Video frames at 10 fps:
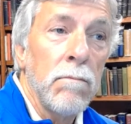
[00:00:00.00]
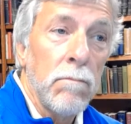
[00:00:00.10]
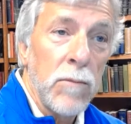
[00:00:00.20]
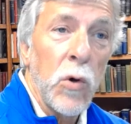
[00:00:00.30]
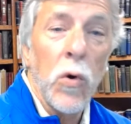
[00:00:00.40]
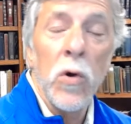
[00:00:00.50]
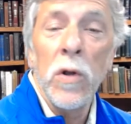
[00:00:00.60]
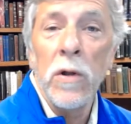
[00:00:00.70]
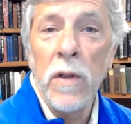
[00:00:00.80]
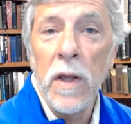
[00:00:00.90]
Go
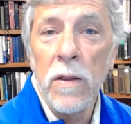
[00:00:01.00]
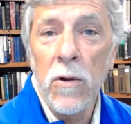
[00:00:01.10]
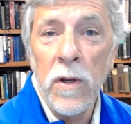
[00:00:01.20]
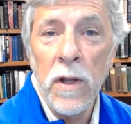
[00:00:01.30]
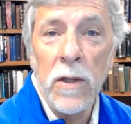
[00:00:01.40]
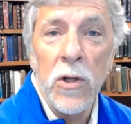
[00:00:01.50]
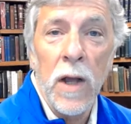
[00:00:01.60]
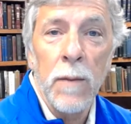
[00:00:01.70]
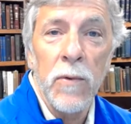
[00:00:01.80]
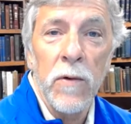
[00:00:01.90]
earlier in that 13th
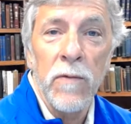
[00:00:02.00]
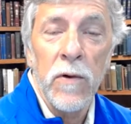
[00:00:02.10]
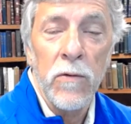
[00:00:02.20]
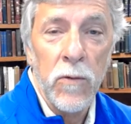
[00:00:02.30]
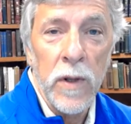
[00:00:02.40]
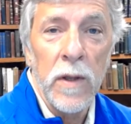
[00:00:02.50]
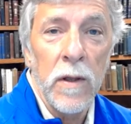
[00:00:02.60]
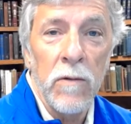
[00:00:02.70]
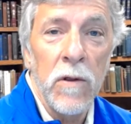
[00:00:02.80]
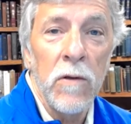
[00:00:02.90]
chapter of 1
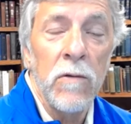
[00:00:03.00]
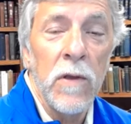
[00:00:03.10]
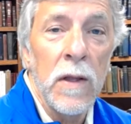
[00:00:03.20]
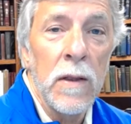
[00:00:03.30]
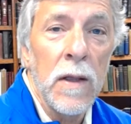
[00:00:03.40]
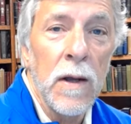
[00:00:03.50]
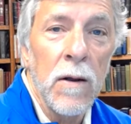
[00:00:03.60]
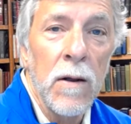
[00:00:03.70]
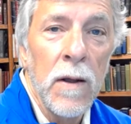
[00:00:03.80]
Corinthians and you see it there.